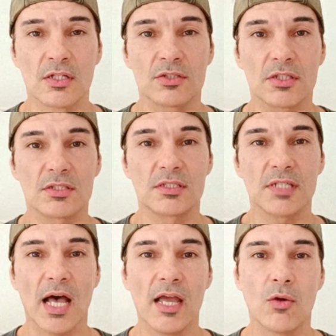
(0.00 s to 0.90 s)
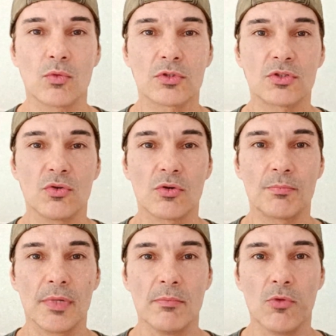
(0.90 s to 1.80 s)
So, today I want to talk
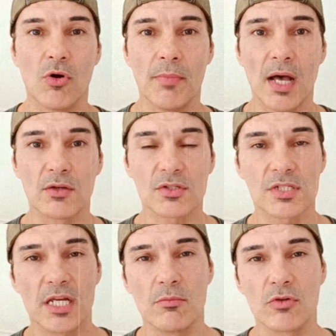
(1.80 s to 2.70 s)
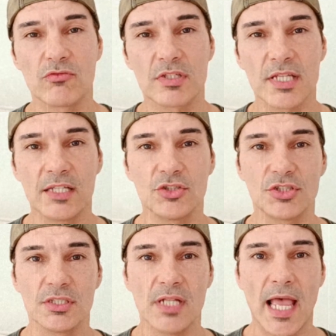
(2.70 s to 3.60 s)
a bit more about semen
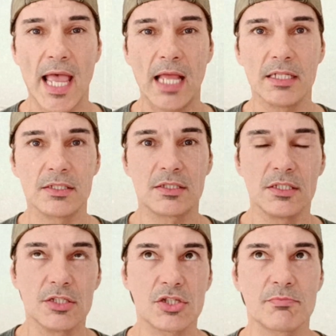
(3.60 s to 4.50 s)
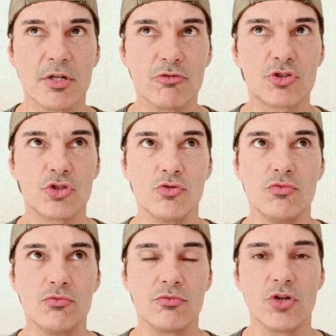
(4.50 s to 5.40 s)
retention and the
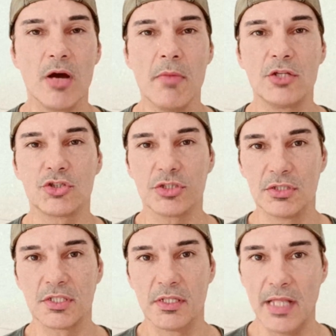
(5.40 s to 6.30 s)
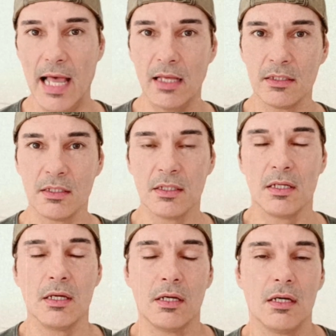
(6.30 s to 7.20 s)
spiritual dimension to that.
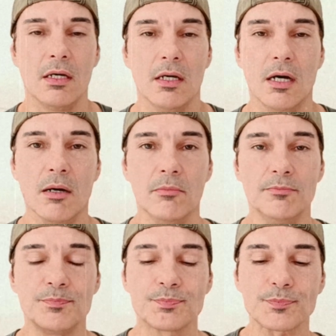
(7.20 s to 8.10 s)
Um,